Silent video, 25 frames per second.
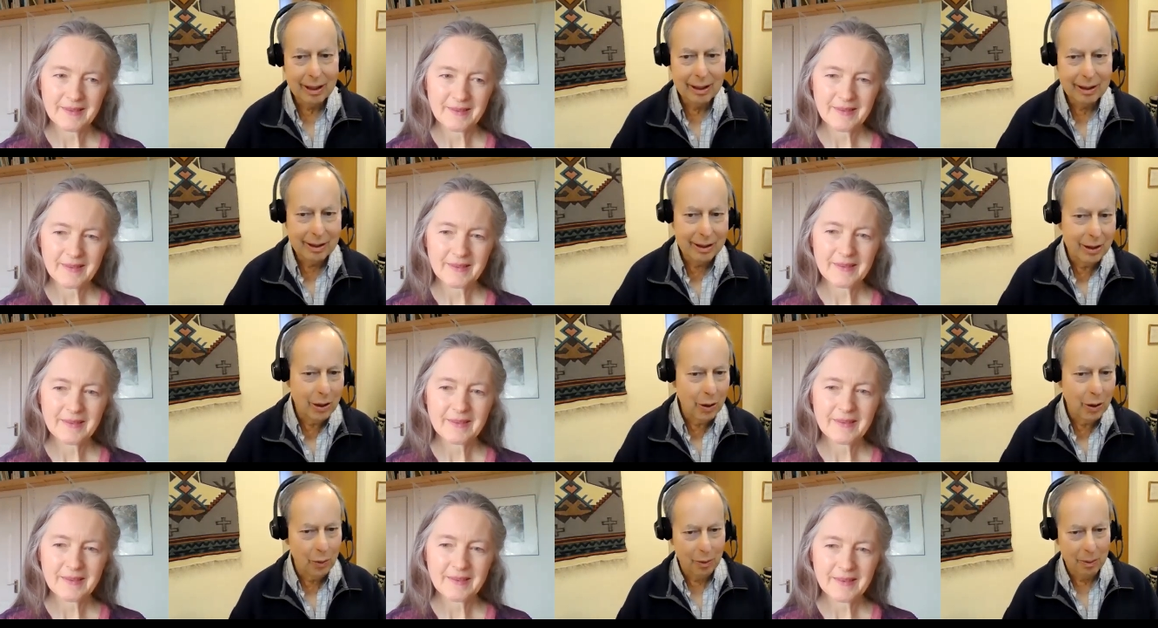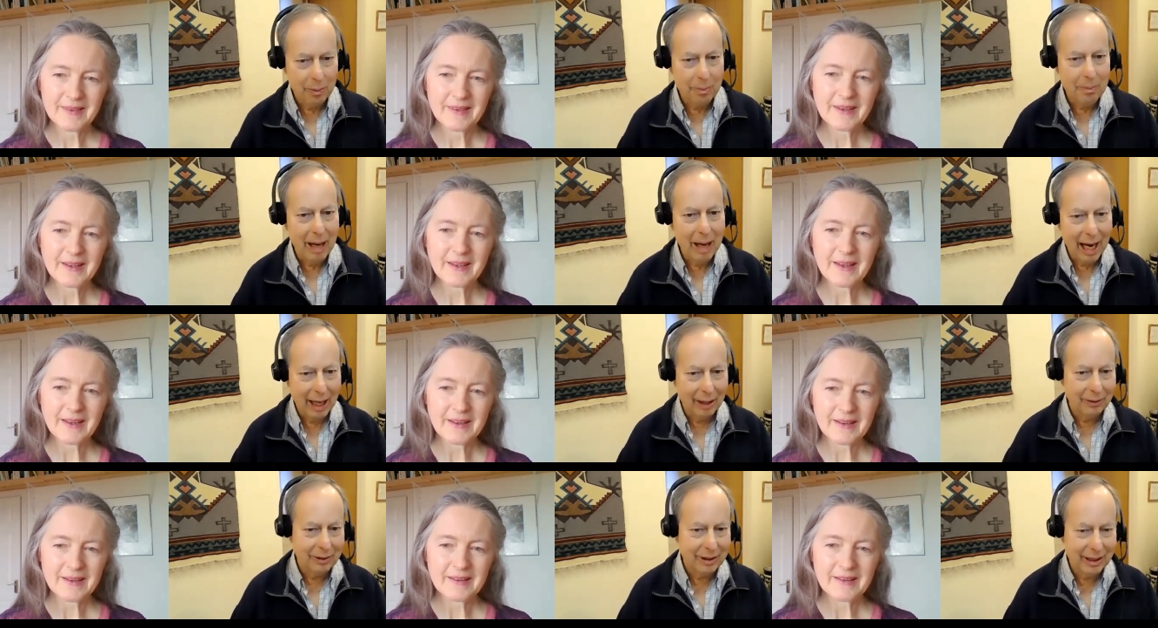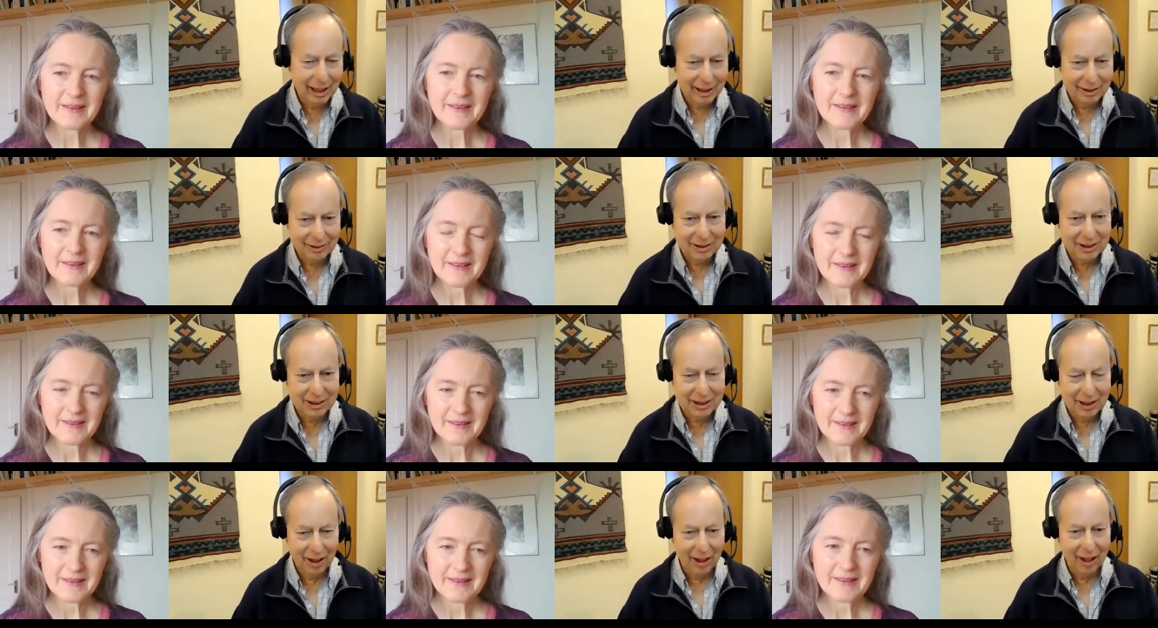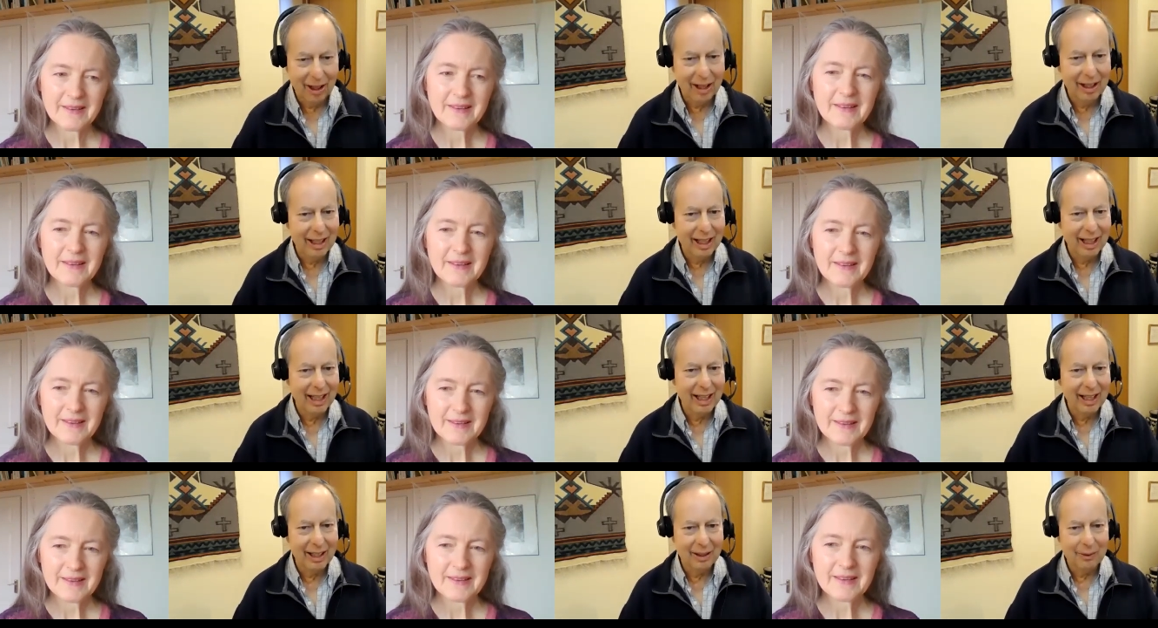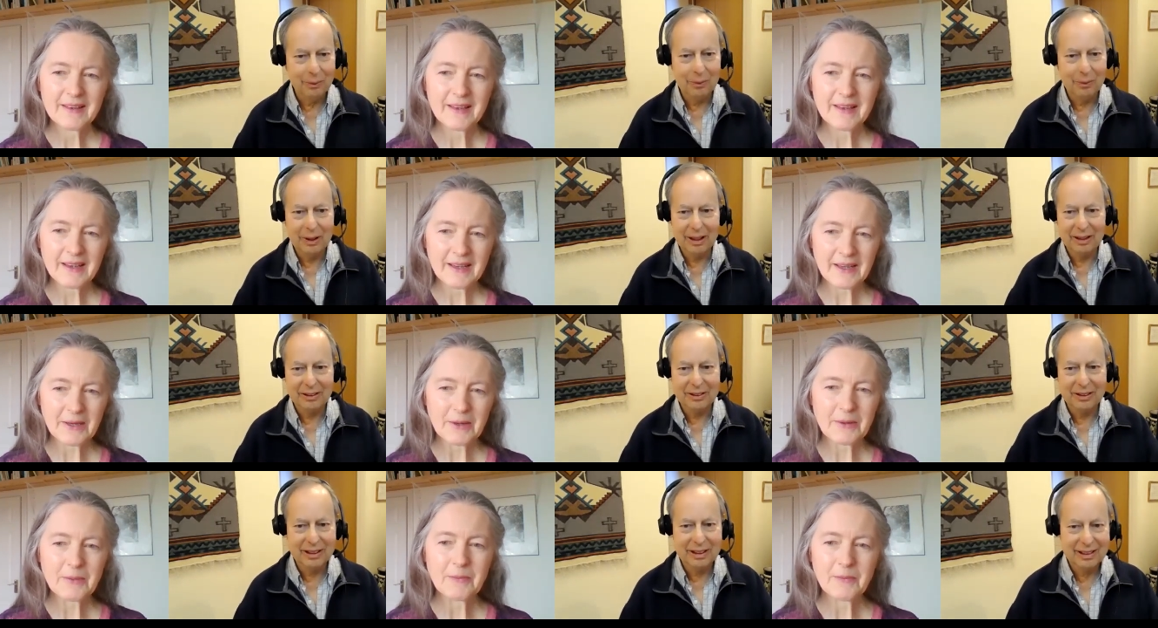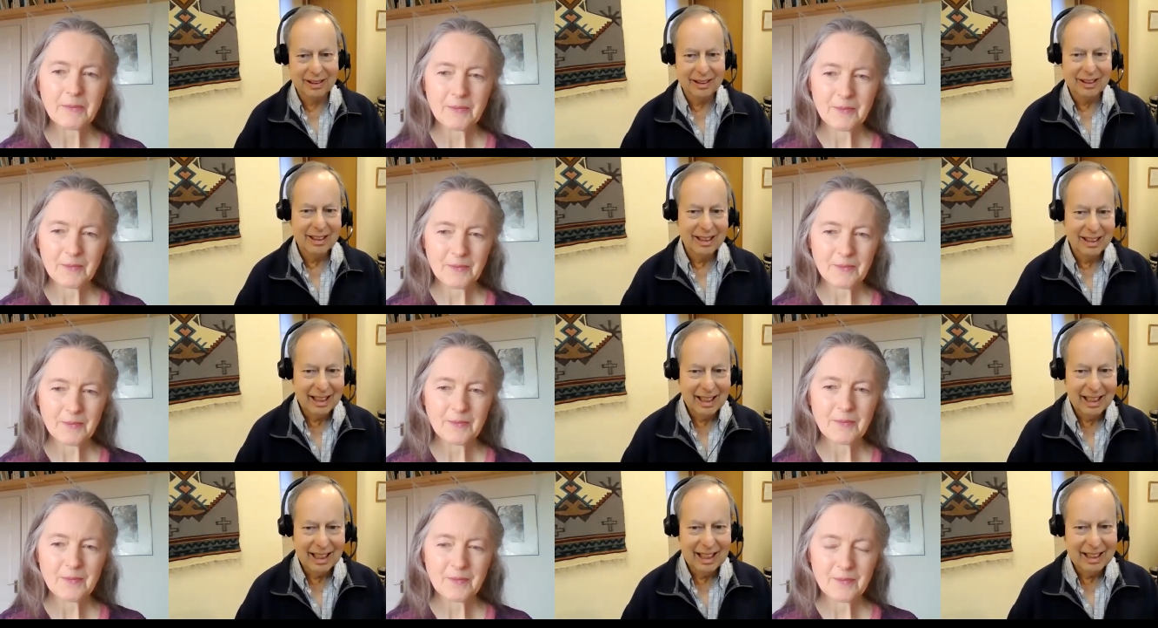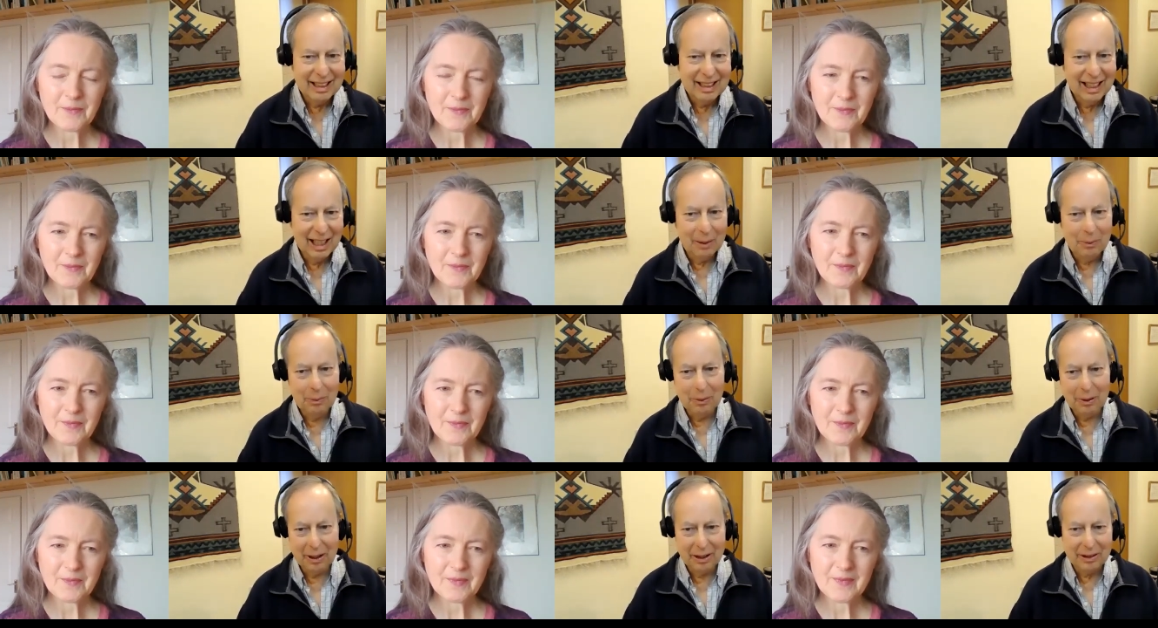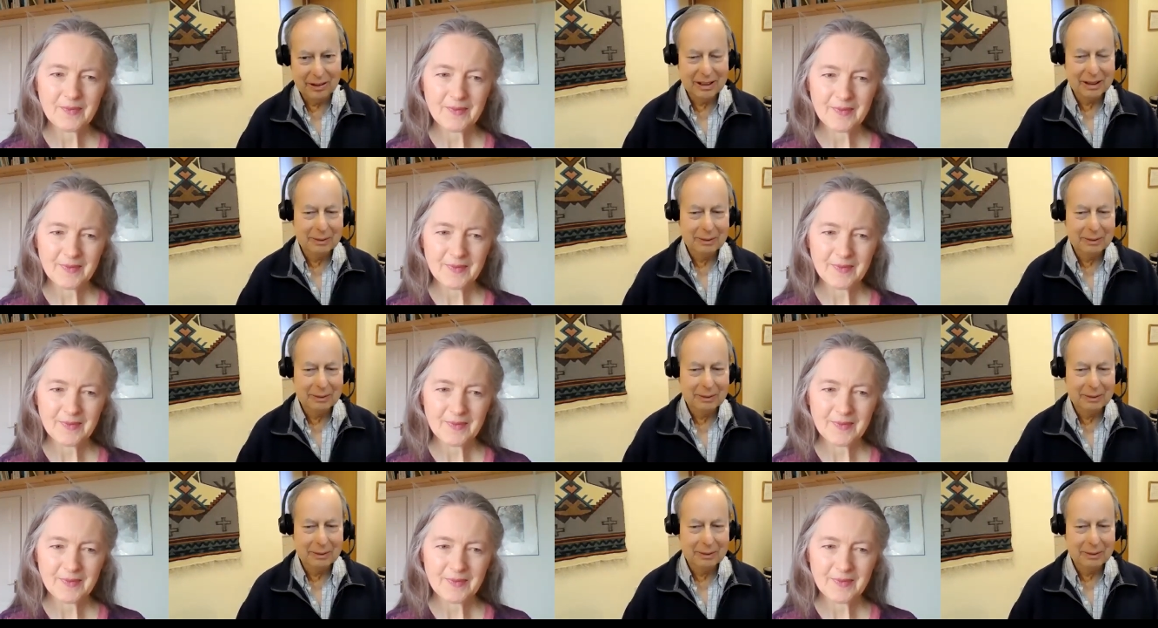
Speaker 1: knew about Delsarte and it would have they would have